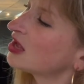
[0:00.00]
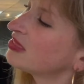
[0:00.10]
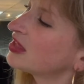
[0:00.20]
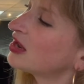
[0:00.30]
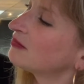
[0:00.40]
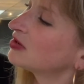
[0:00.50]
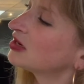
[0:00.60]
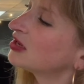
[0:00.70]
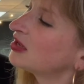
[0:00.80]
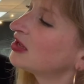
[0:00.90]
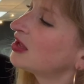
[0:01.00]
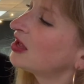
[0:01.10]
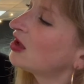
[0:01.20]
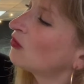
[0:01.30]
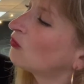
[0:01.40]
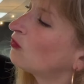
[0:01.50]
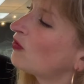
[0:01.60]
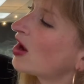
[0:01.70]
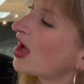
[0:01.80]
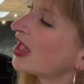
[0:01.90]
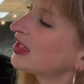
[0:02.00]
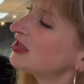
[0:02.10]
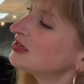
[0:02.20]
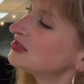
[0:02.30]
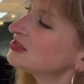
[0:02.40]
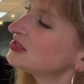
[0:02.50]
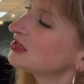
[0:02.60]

and then I'm gonna write